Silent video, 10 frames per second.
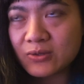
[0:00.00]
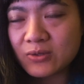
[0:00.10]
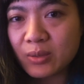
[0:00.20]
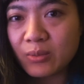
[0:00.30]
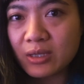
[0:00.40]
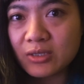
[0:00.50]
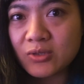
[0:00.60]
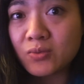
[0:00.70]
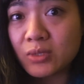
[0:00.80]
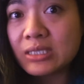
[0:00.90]
or something
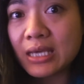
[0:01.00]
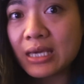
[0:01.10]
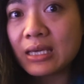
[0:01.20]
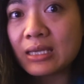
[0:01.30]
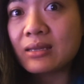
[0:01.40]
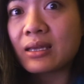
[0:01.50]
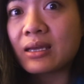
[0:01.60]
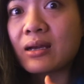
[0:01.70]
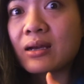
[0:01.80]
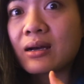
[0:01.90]
to retake it
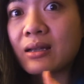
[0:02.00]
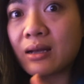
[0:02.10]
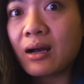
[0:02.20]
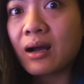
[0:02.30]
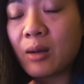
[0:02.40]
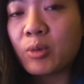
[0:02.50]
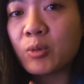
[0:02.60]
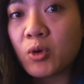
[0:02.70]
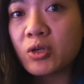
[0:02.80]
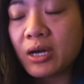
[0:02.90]
like a, a, couple
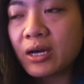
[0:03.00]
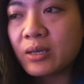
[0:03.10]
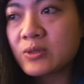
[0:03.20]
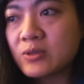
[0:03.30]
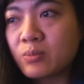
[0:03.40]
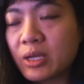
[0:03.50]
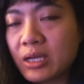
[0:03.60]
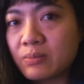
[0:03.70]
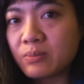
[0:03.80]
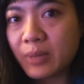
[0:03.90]
more times, but
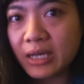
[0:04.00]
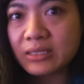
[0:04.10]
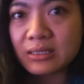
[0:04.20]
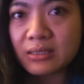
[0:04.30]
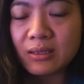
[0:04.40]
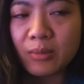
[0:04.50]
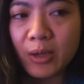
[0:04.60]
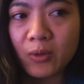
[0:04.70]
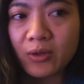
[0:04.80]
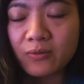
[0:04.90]
I passed it in
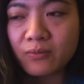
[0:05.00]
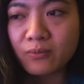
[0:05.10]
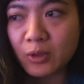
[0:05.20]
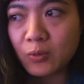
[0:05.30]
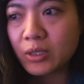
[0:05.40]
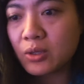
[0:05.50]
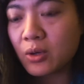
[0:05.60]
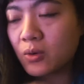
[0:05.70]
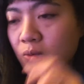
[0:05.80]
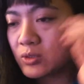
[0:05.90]
my one in one
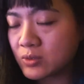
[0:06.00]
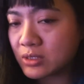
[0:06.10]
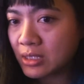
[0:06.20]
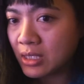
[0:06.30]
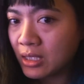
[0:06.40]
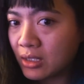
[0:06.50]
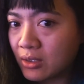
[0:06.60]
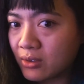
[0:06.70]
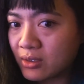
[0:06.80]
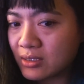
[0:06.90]
go, which was
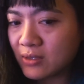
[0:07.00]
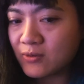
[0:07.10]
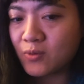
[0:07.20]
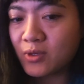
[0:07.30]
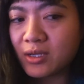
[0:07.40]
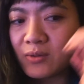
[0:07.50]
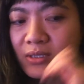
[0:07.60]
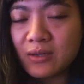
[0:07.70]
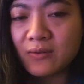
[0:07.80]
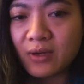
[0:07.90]
good because I was worried I was
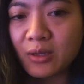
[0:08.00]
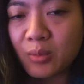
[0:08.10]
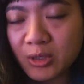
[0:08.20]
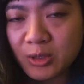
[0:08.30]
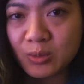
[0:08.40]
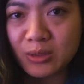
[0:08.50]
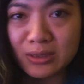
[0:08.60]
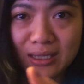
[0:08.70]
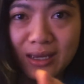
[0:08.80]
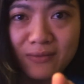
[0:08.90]
going to fail a bunch
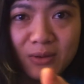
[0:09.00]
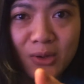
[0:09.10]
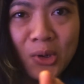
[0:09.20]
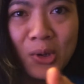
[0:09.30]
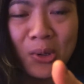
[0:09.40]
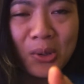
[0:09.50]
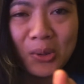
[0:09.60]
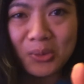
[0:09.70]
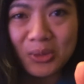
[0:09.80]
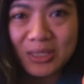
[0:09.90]
because I haven't
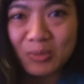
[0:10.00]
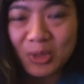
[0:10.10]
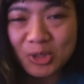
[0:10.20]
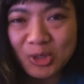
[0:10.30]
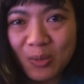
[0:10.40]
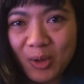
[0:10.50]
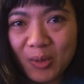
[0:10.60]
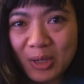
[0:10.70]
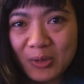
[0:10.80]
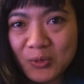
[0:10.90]
really brushed up
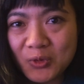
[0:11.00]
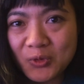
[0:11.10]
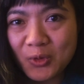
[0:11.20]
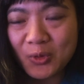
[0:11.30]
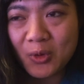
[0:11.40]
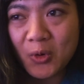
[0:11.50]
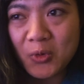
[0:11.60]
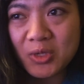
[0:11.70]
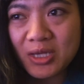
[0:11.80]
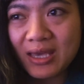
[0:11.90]
on my rules of the
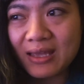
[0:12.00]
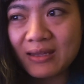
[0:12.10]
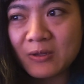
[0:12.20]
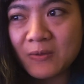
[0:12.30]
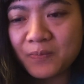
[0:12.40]
road and